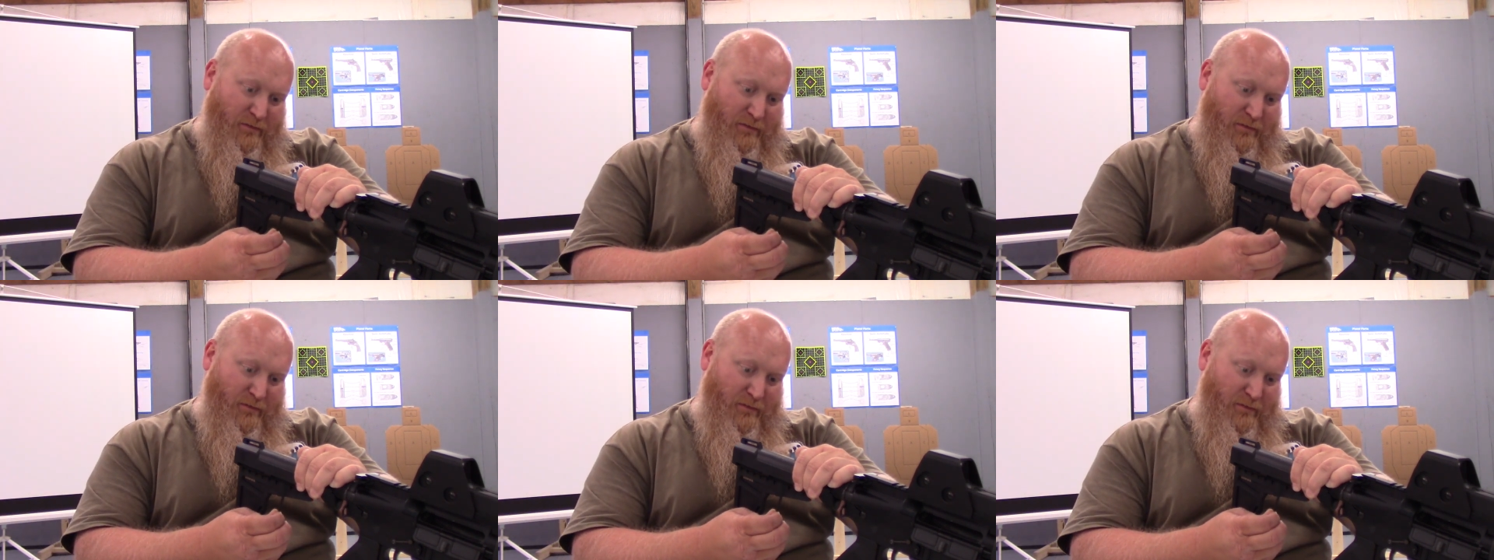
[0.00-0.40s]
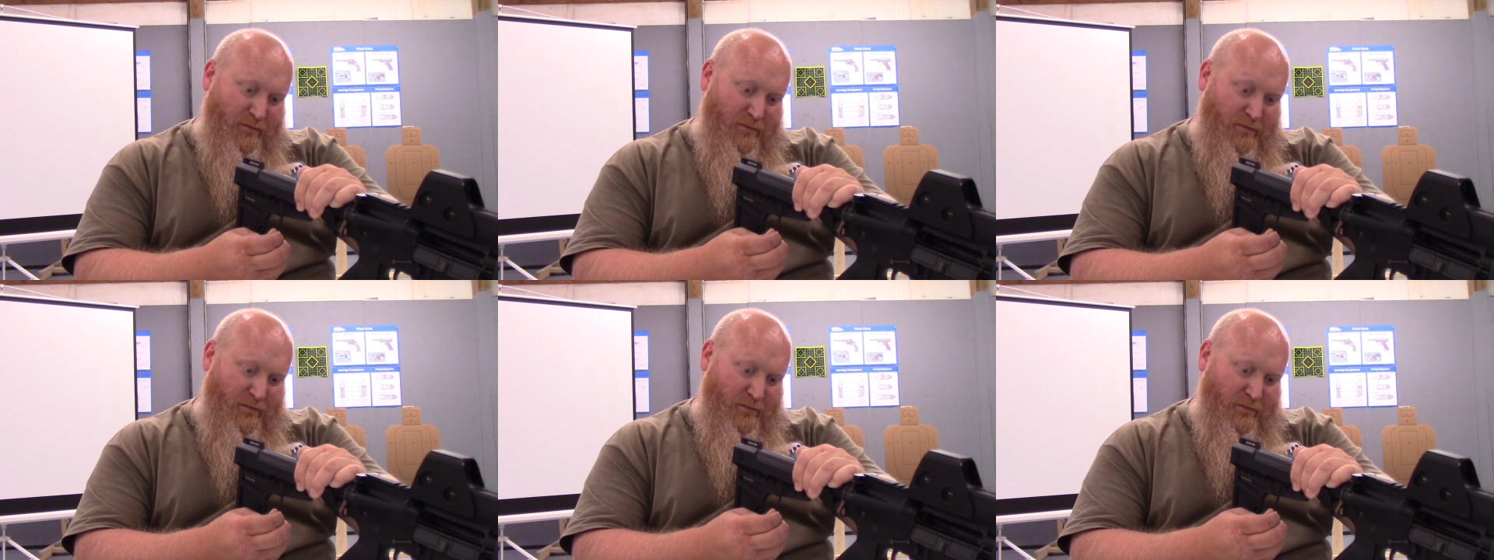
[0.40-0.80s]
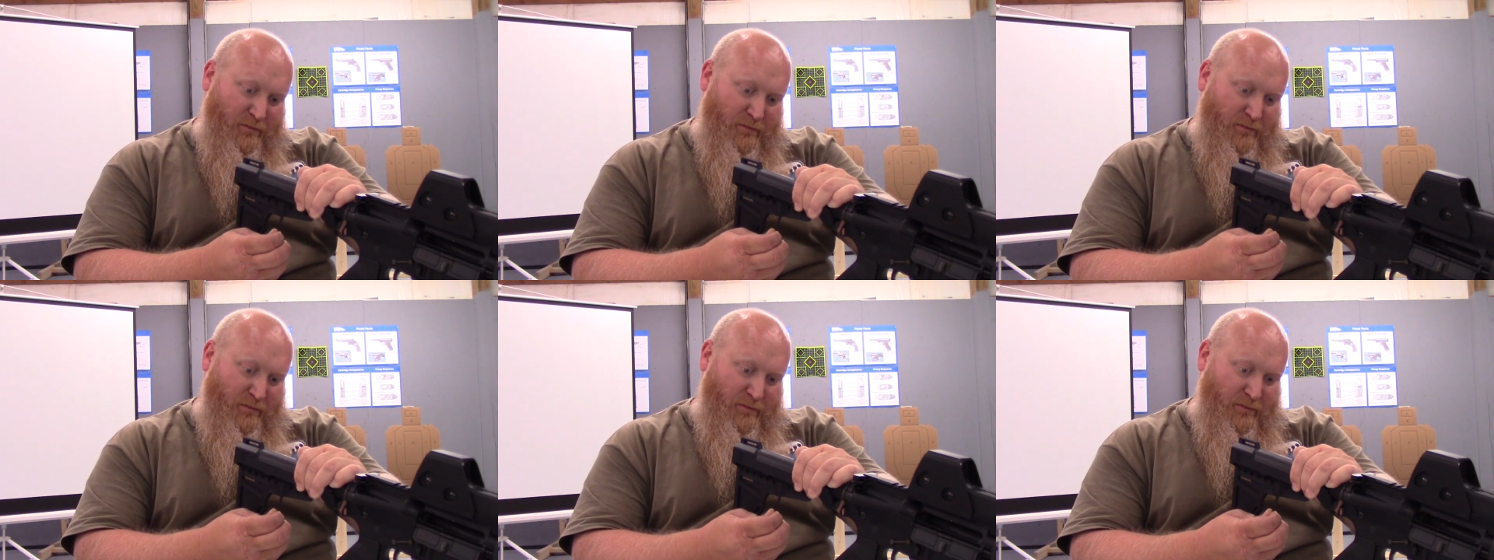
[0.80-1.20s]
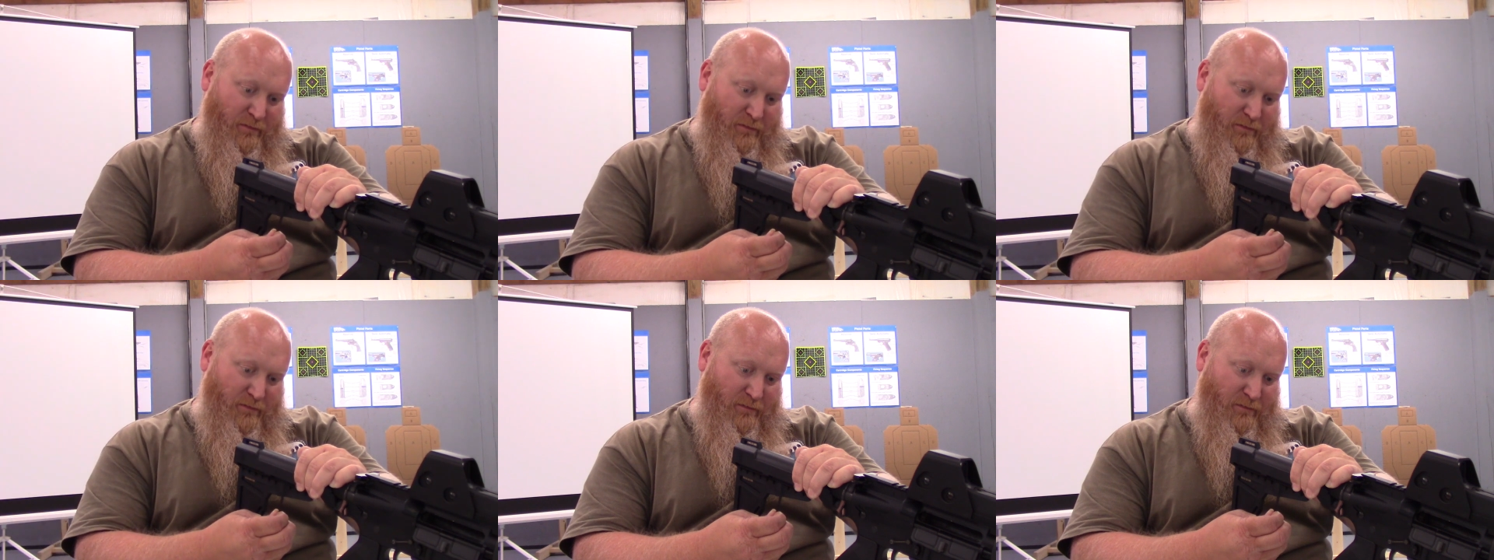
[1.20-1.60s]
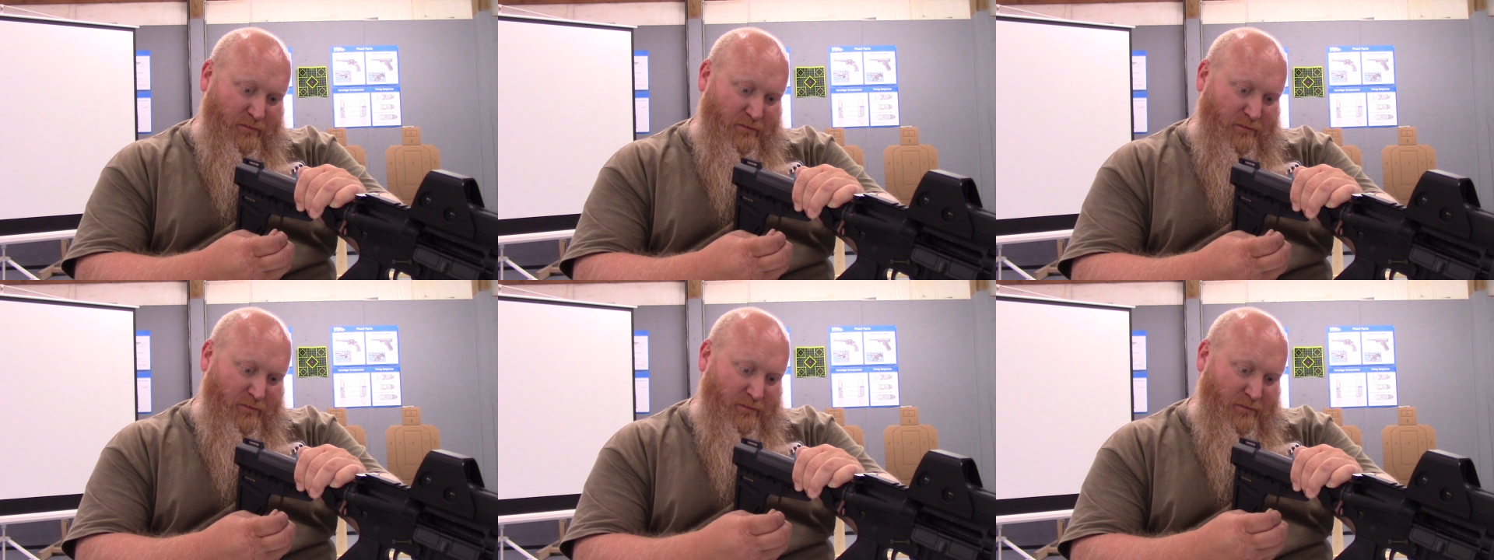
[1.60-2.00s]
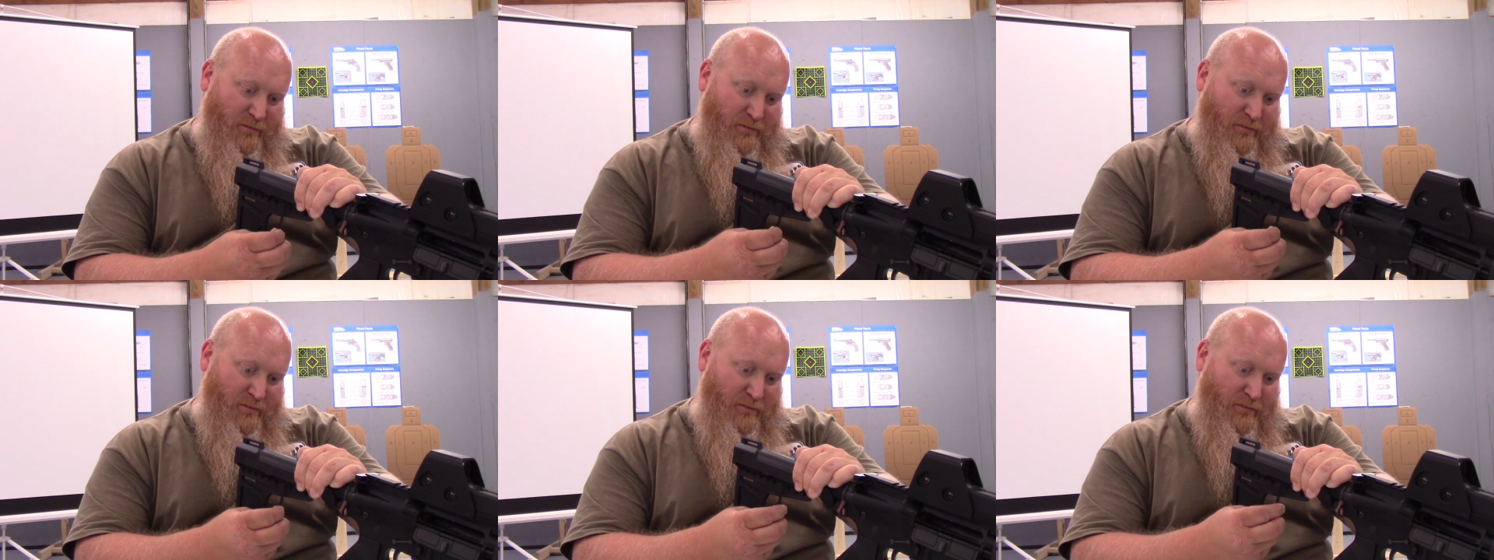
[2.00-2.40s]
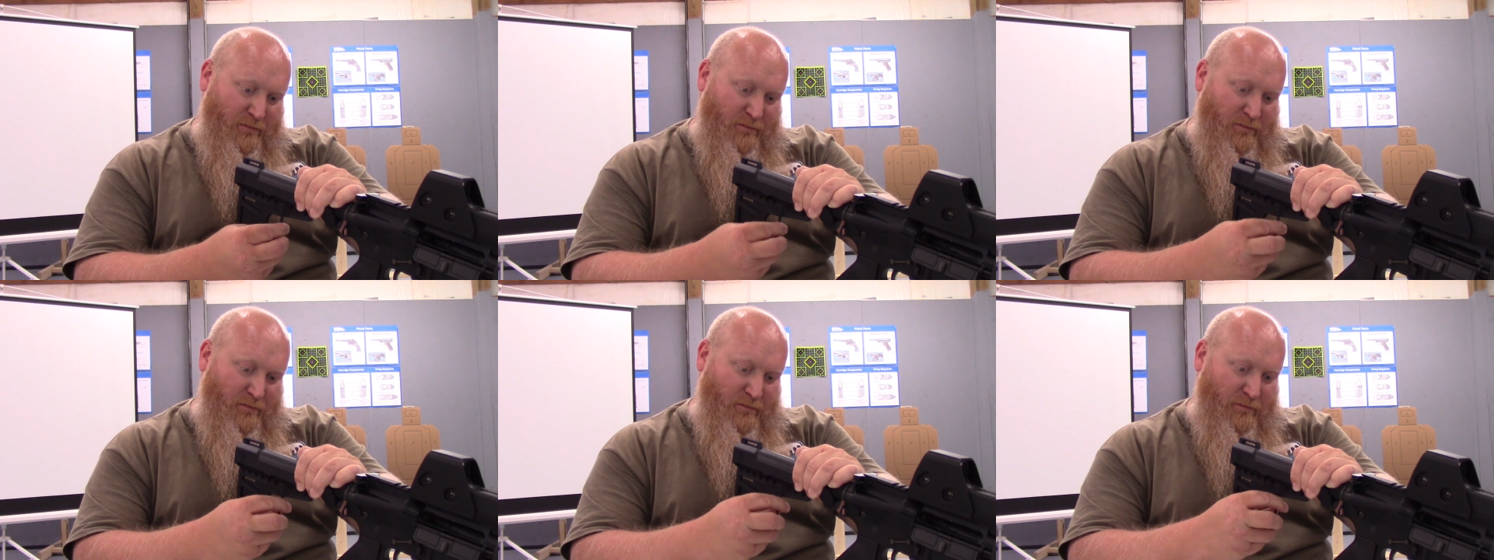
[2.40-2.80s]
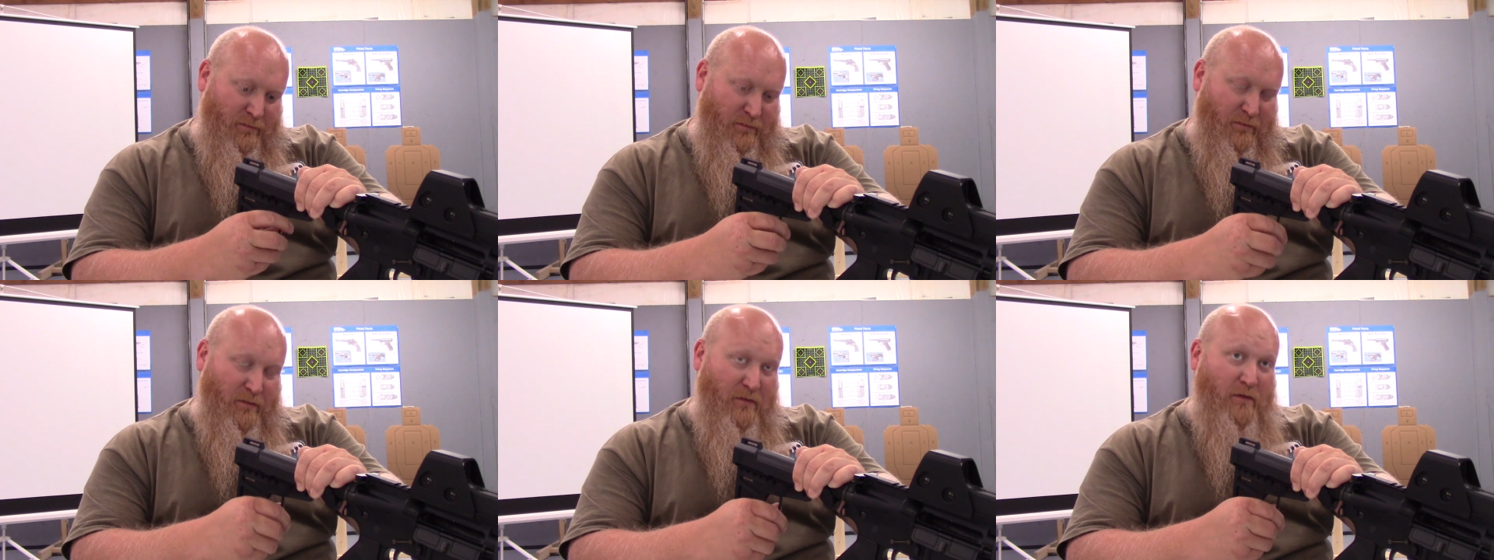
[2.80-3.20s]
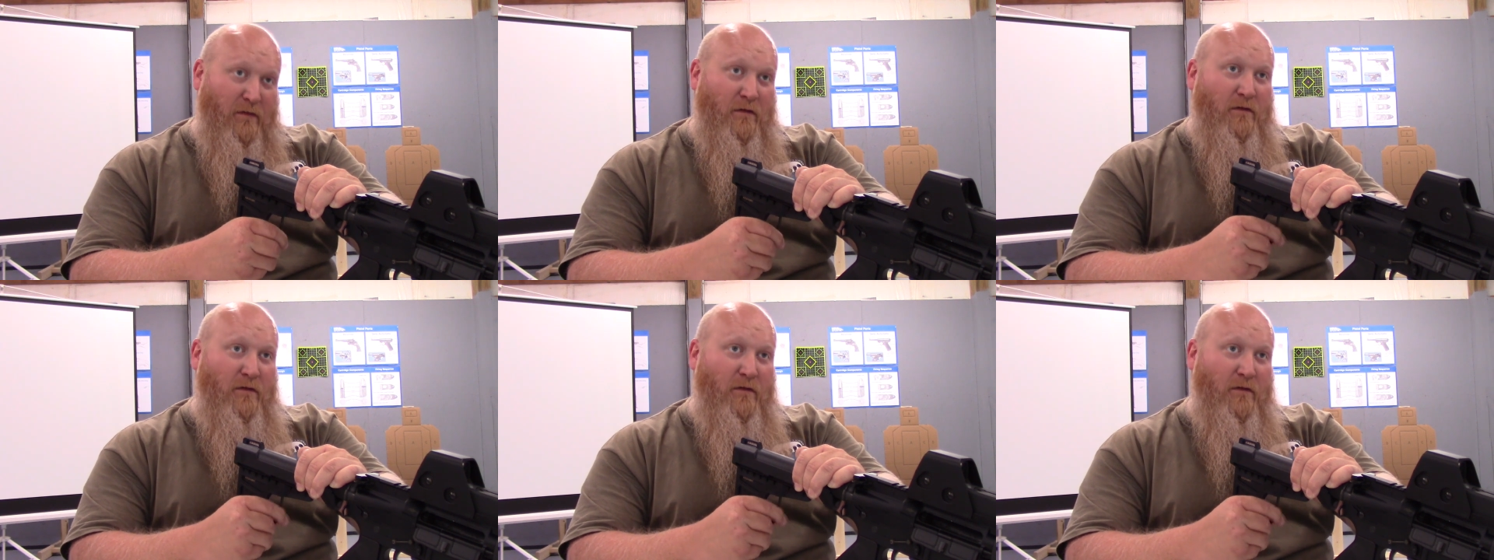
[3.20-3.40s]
(silence)